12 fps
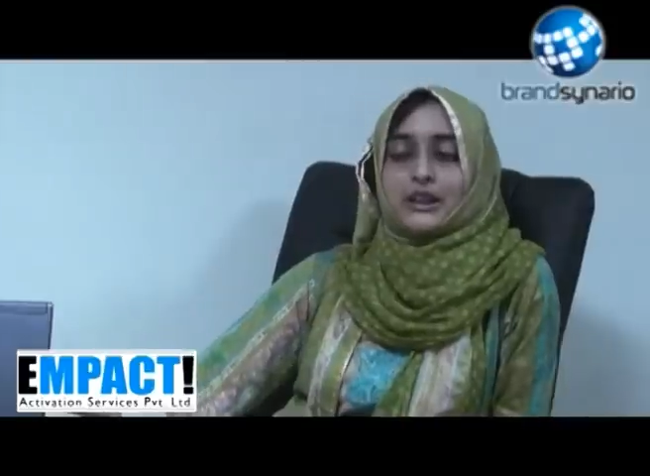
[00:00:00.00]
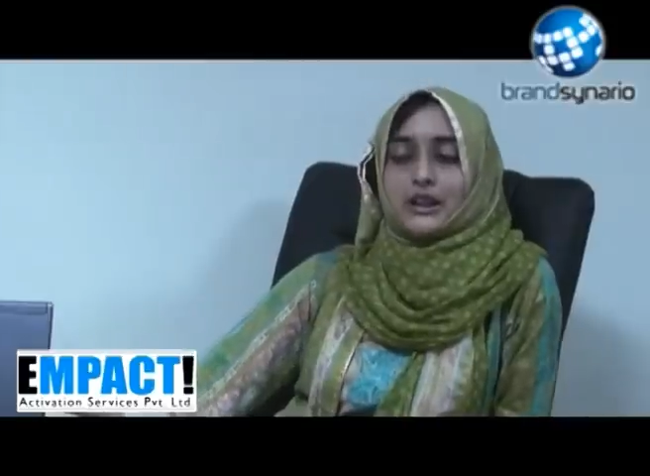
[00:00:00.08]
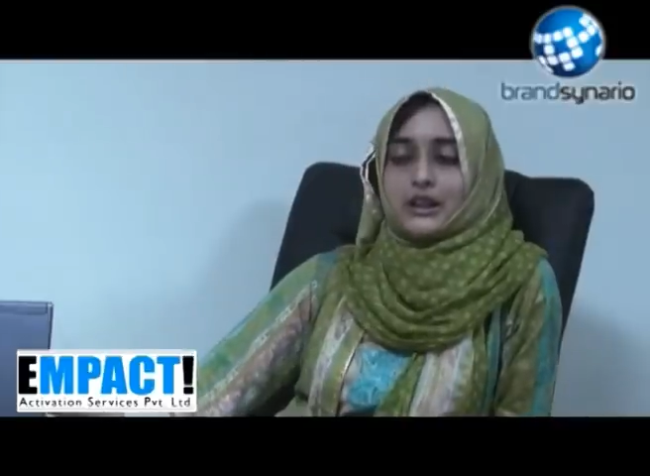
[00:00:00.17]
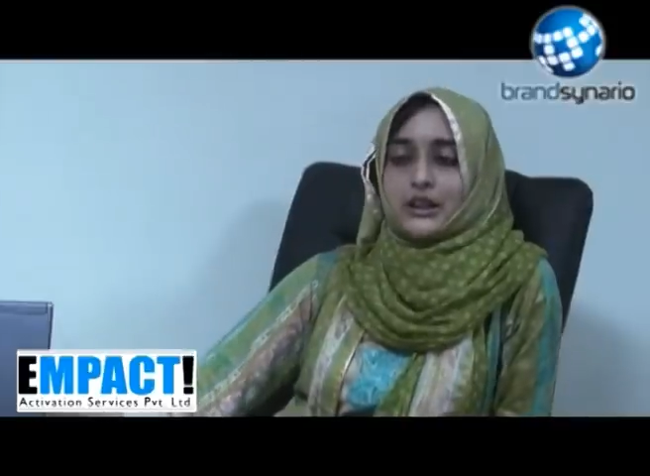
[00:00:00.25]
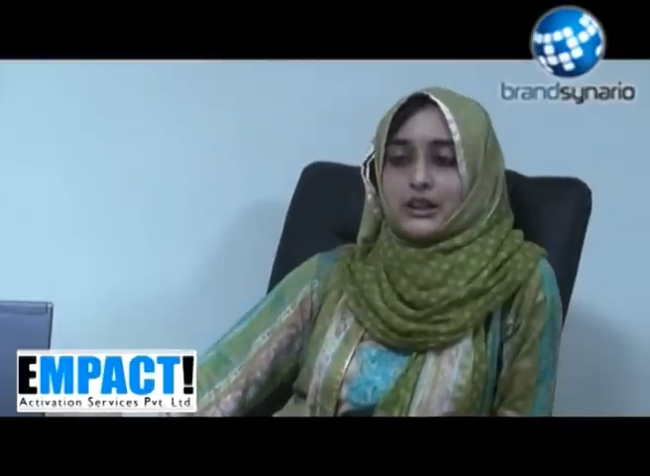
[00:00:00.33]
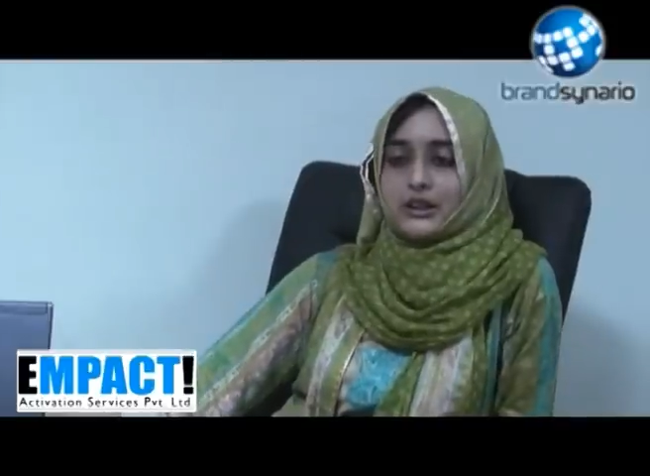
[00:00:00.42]

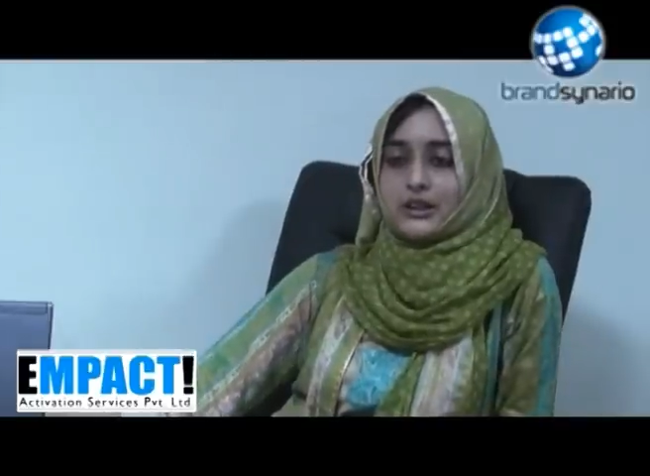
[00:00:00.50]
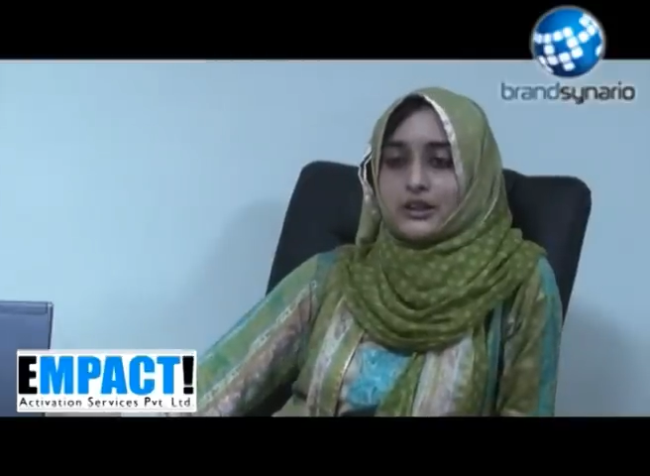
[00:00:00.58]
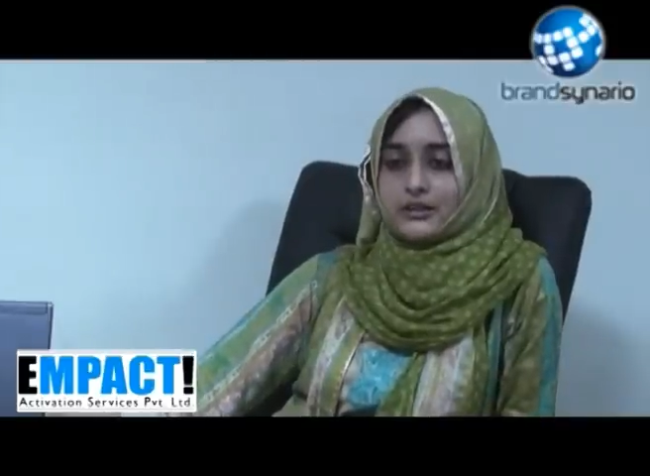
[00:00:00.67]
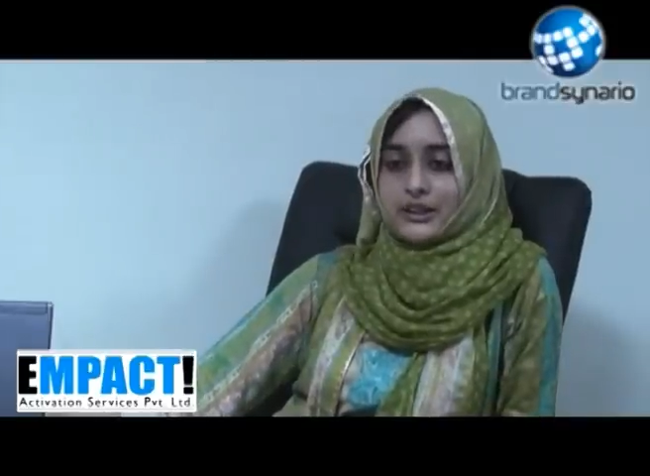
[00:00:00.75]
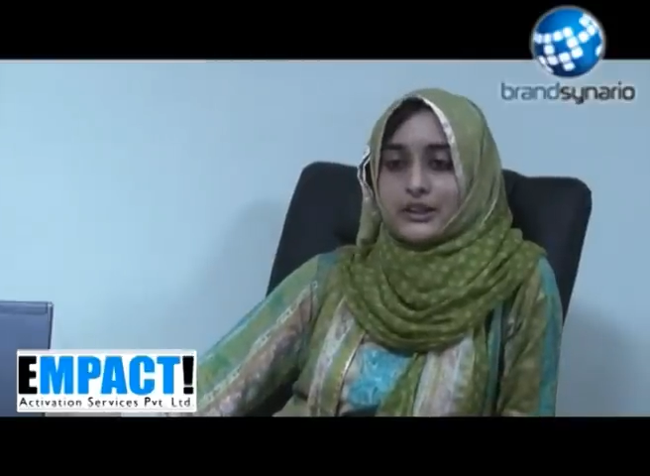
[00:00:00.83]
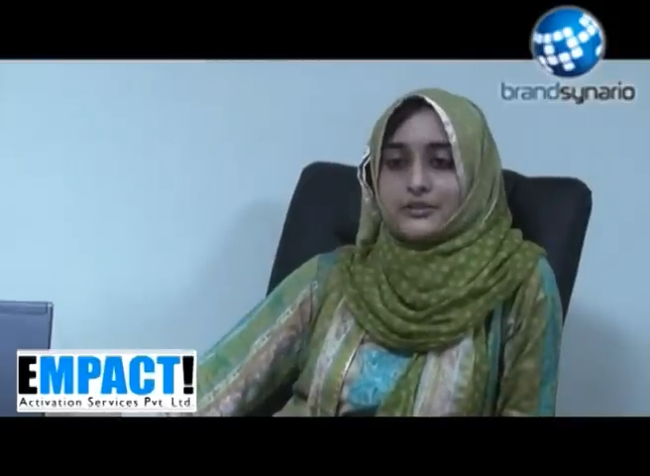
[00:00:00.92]

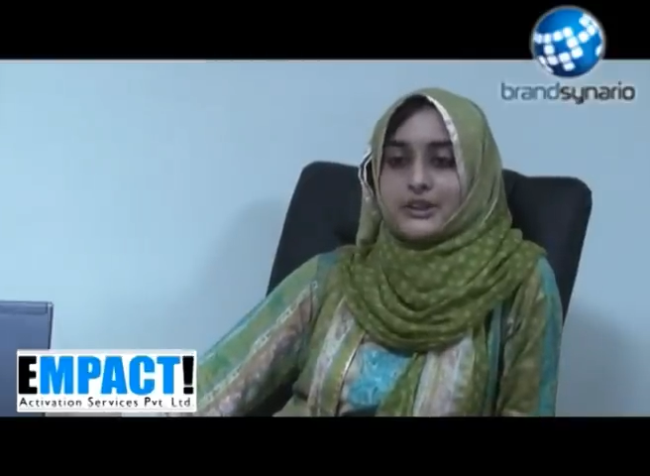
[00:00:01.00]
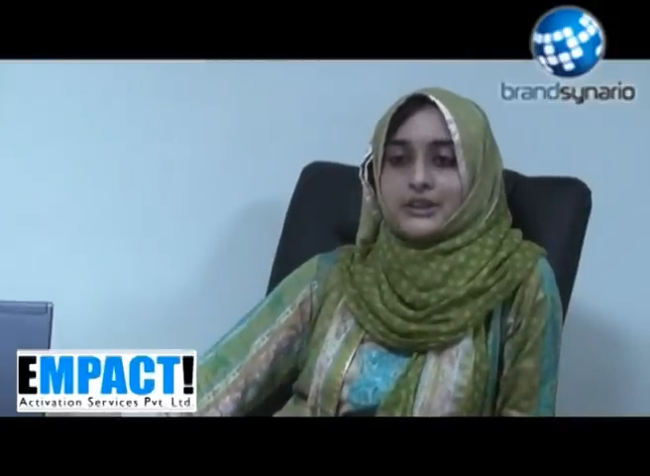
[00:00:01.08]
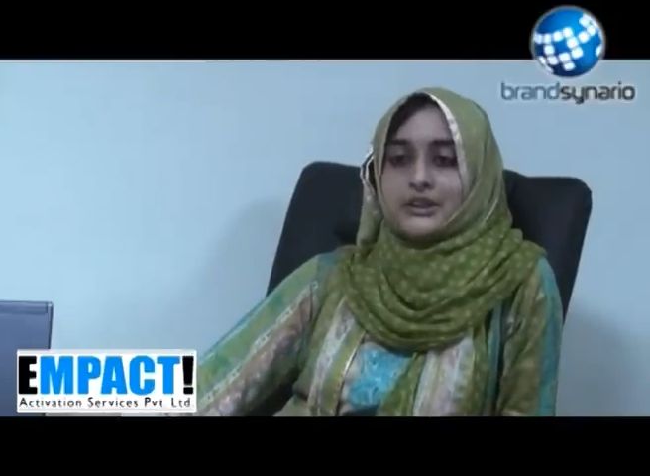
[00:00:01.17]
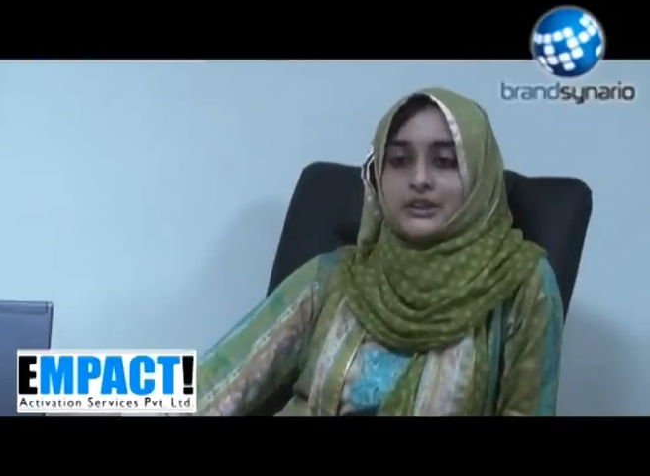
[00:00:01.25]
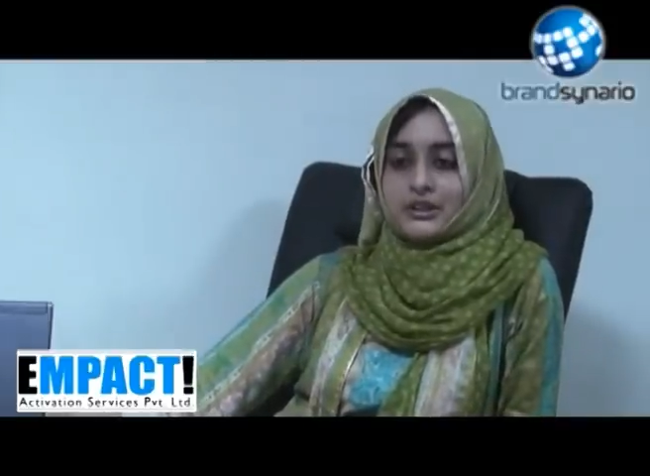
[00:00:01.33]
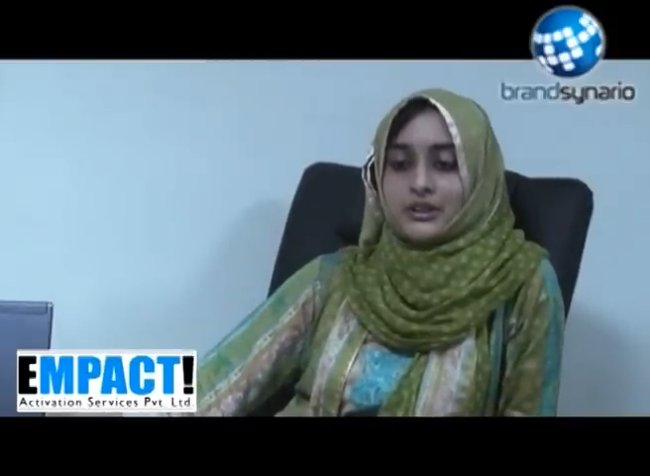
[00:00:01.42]

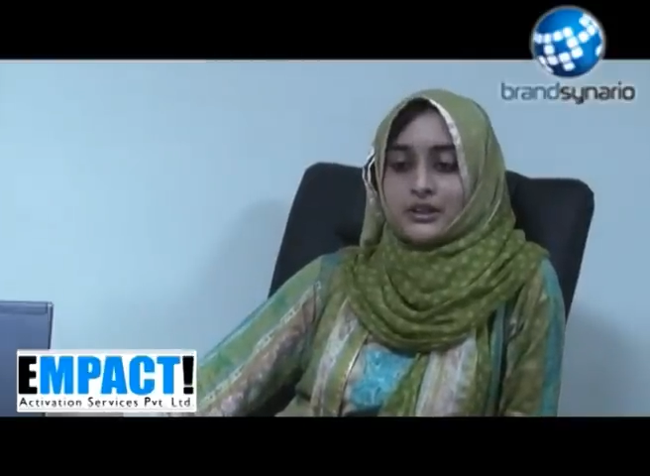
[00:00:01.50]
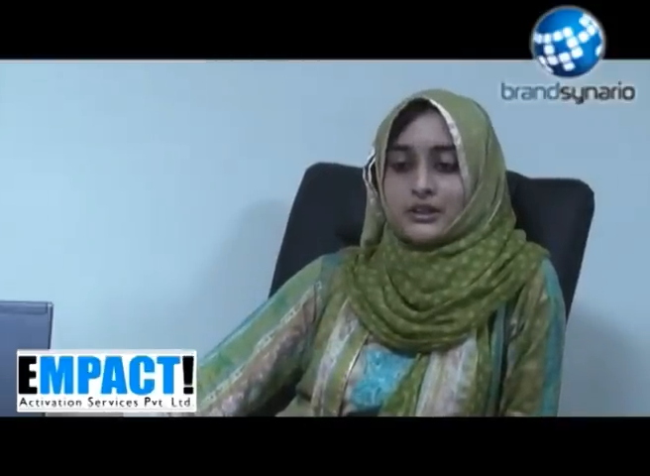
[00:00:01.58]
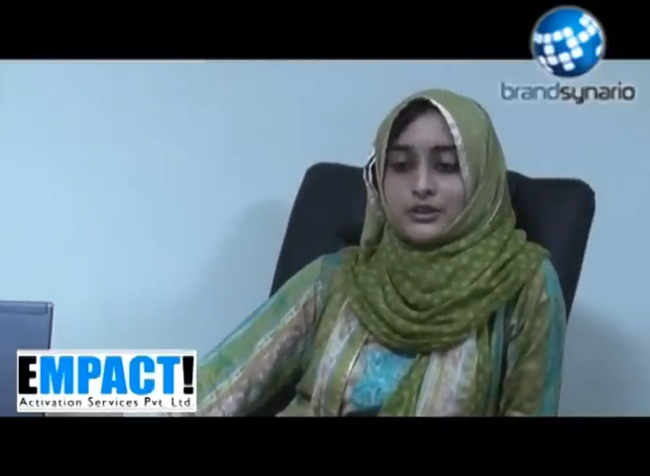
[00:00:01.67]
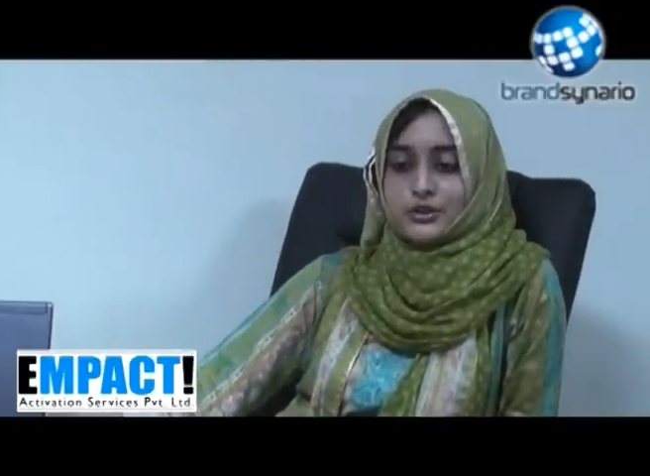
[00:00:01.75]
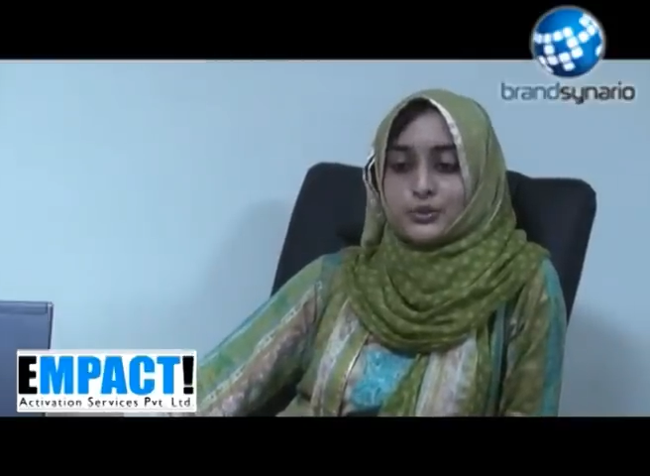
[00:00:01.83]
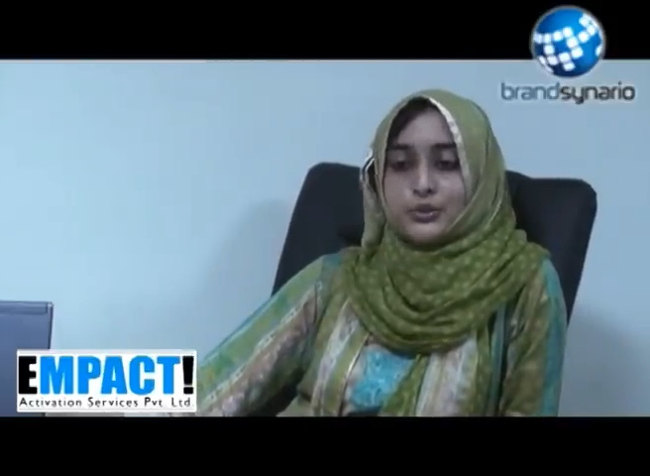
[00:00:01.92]
relevant